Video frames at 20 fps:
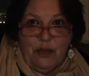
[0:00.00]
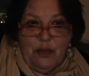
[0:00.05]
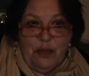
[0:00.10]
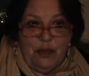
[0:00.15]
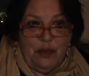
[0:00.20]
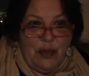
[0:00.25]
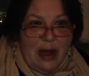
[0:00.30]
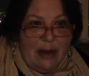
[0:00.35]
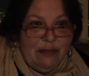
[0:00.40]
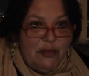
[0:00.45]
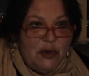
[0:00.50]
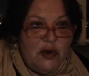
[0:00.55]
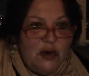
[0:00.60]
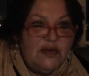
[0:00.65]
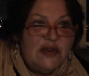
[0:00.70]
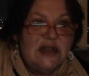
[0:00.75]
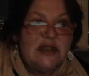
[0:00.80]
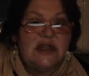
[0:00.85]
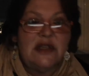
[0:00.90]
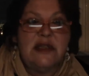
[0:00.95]
I moved
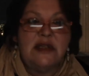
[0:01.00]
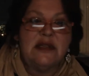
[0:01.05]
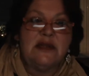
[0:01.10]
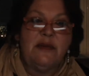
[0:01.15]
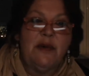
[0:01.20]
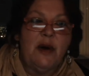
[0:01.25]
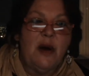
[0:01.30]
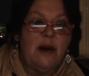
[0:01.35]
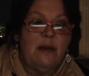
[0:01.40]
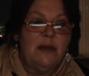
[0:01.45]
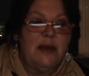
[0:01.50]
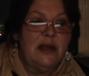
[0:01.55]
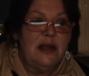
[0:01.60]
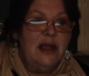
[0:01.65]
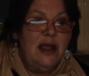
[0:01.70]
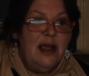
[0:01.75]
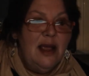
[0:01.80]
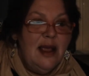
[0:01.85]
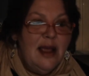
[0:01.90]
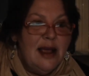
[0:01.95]
into this apartment,
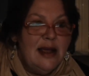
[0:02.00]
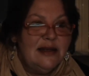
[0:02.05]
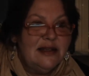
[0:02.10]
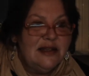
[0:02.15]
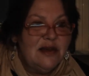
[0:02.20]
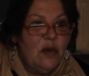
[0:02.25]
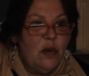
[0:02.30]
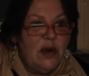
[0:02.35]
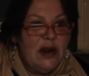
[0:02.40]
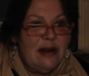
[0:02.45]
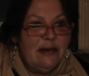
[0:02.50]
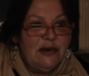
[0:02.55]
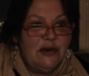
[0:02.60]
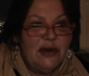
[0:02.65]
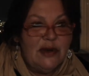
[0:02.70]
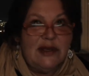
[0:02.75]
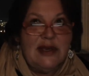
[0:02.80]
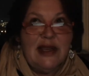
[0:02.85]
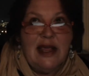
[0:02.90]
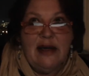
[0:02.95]
and so what I'm
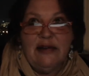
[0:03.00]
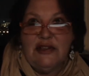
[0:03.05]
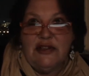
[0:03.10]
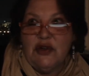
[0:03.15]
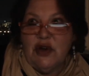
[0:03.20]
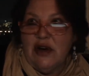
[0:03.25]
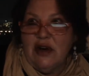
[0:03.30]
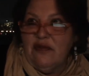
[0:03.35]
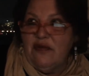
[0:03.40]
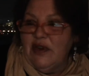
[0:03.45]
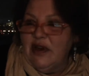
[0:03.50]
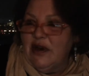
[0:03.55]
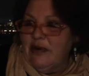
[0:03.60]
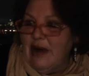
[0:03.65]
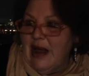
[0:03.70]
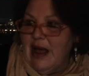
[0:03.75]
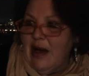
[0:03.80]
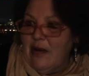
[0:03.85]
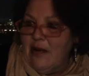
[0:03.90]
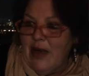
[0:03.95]
doing now is trying to figure
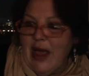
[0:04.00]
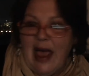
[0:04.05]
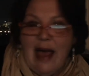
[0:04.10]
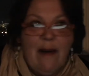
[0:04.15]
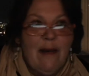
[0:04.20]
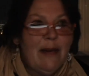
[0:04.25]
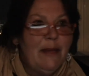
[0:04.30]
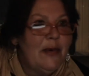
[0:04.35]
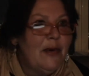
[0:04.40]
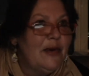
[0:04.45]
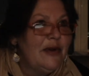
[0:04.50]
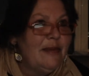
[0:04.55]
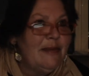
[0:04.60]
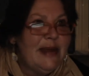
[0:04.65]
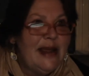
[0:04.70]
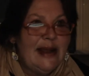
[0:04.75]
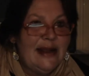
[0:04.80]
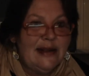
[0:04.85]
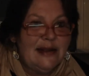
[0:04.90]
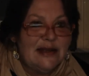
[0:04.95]
out how I'm going to
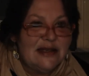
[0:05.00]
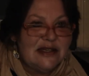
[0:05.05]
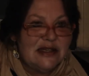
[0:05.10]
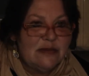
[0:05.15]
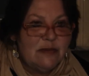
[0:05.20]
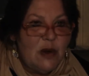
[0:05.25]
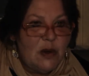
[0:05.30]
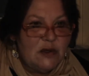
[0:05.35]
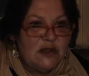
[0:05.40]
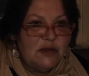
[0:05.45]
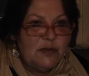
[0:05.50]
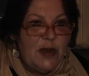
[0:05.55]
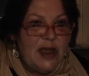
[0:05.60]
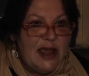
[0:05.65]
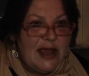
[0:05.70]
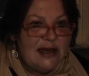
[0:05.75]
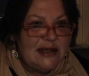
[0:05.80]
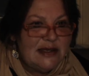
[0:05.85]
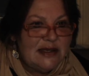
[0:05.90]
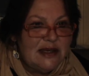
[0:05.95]
make this small
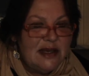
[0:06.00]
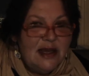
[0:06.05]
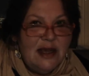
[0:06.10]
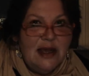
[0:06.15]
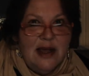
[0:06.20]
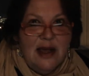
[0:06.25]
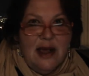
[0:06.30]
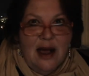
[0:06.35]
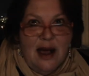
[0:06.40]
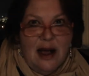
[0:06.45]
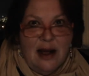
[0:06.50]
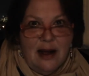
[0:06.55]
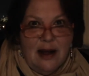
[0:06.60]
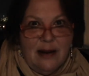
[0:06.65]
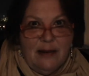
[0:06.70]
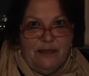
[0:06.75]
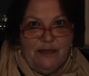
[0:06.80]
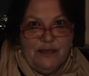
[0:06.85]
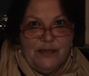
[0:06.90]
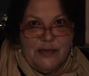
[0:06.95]
space
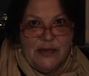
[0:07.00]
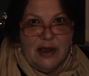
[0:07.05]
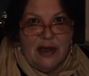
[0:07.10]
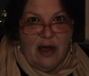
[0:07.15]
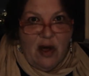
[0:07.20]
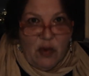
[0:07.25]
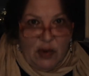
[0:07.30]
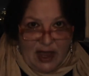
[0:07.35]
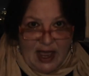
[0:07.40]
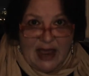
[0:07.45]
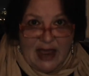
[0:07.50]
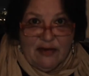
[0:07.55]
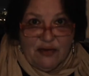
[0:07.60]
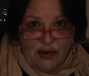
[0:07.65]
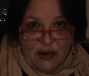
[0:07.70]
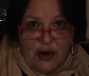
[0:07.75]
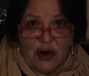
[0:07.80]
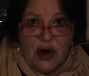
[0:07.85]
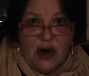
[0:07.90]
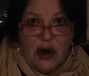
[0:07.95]
okay for
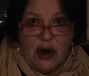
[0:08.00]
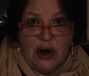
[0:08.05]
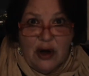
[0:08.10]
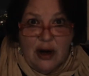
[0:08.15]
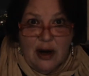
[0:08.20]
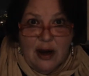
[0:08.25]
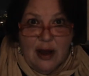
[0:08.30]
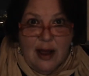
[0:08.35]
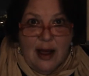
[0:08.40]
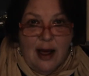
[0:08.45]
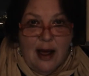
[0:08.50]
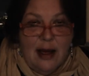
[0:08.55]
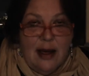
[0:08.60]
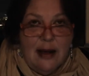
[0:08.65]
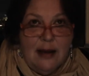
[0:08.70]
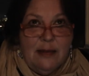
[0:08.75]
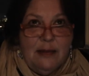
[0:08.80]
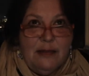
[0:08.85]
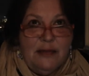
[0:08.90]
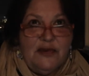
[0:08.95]
her,
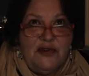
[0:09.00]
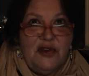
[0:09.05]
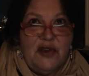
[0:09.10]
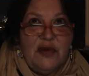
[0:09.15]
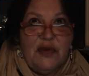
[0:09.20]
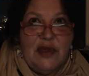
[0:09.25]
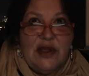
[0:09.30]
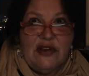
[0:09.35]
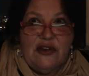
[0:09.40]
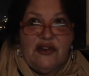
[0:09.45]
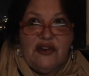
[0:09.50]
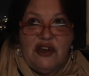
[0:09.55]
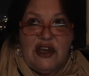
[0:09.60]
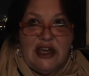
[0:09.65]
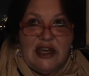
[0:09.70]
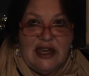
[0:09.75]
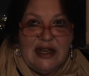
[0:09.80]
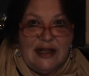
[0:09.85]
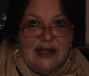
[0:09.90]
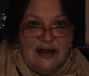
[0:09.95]
so that she
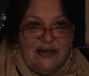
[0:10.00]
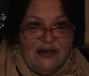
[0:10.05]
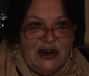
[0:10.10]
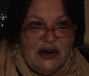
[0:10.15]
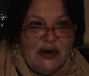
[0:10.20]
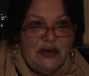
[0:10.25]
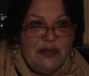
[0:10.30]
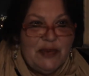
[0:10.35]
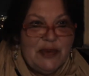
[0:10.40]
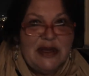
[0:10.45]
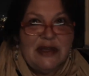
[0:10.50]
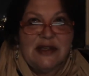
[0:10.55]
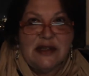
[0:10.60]
can live here and be as